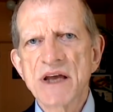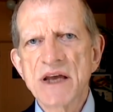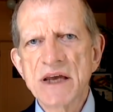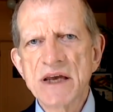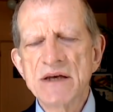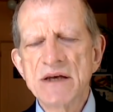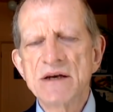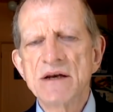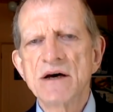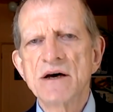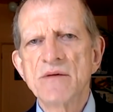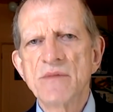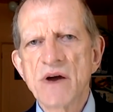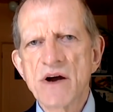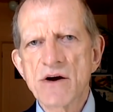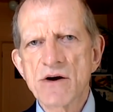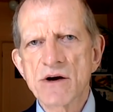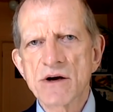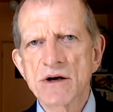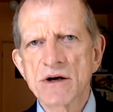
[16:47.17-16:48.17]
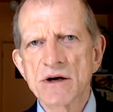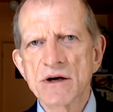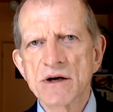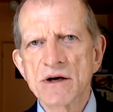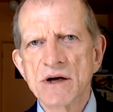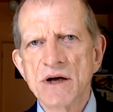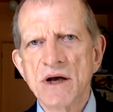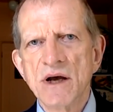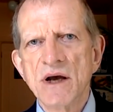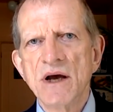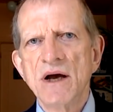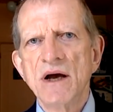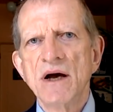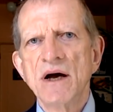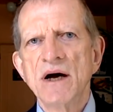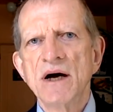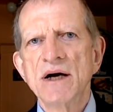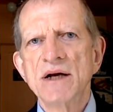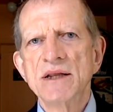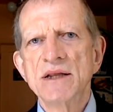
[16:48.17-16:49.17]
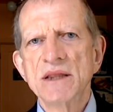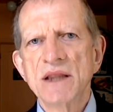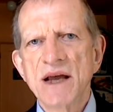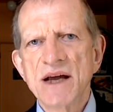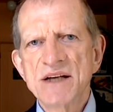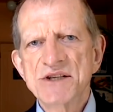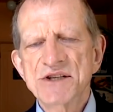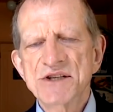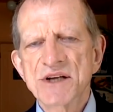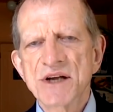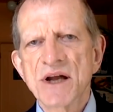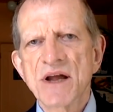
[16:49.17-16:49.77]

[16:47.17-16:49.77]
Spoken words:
in America unless